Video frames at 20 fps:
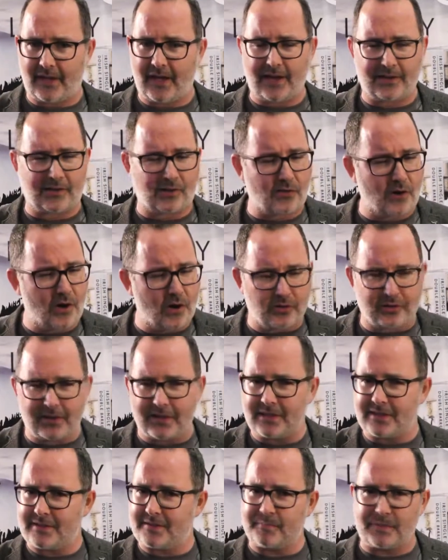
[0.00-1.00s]

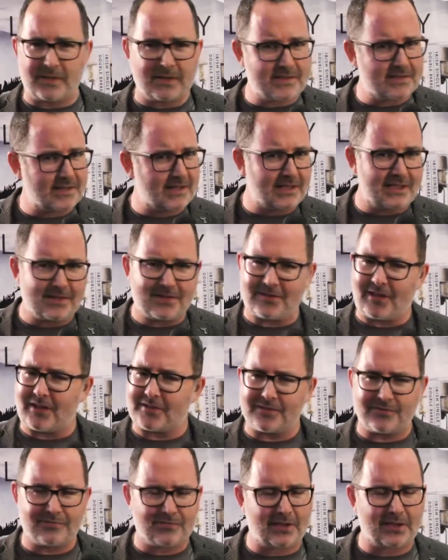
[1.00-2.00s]
Negronis, bee's knees,
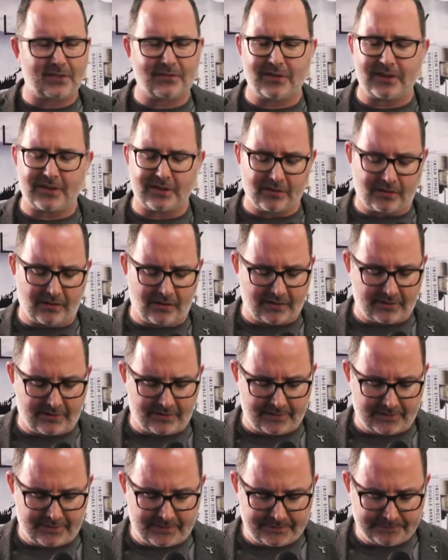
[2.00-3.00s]
lots of really, really good
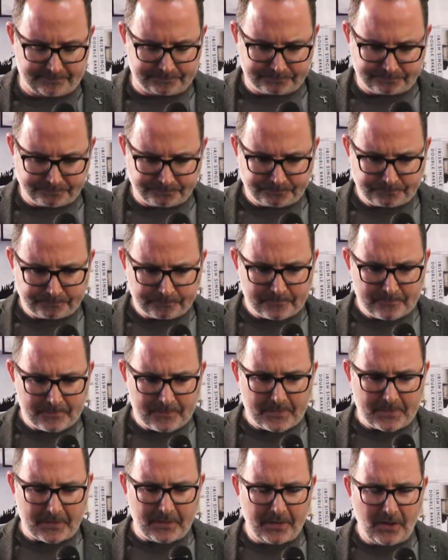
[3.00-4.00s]
cocktails.
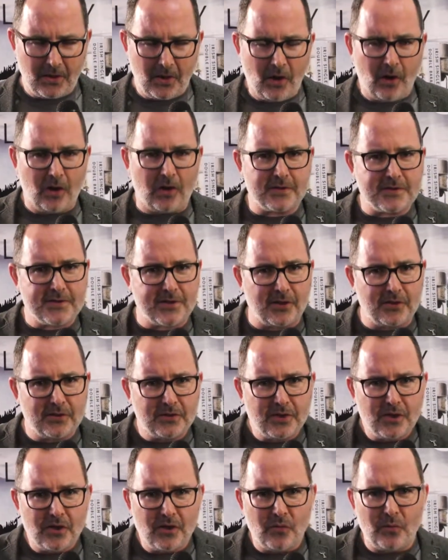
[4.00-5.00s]
Also,
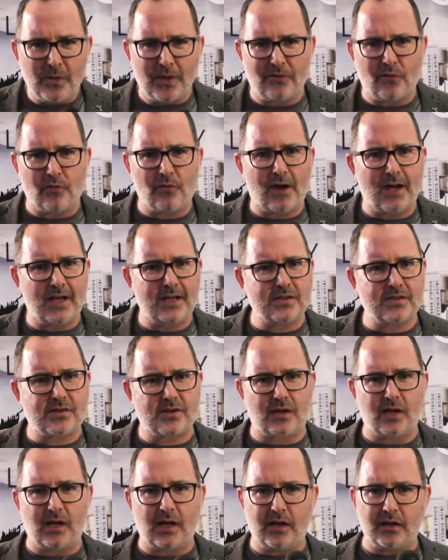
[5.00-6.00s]
we have a range
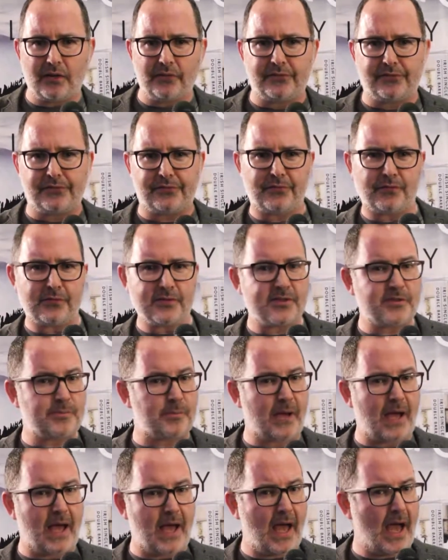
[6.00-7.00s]
of
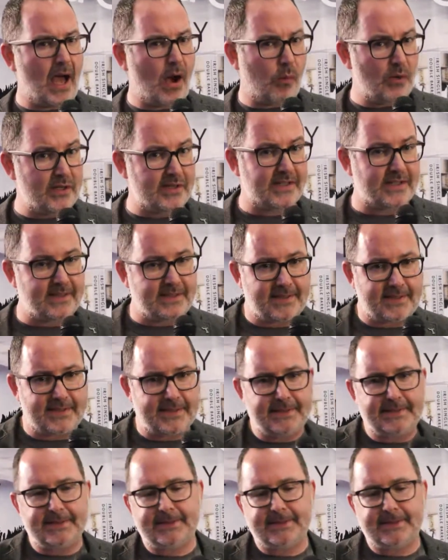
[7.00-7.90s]
whiskies.